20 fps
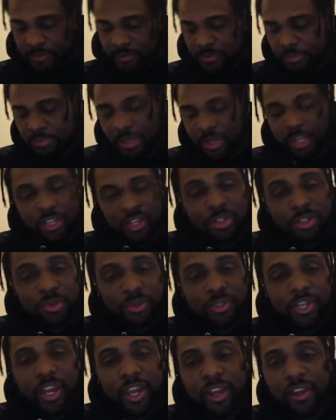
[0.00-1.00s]
But it's
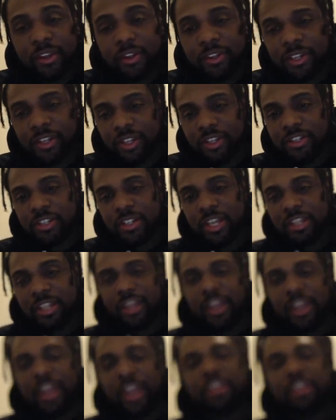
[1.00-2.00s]
okay, because at the
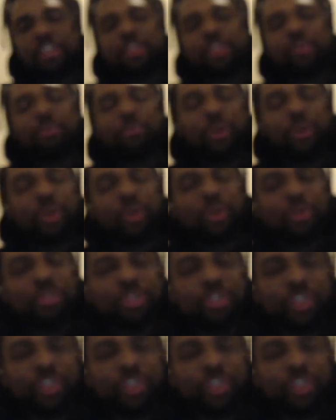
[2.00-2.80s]
end of the road, you're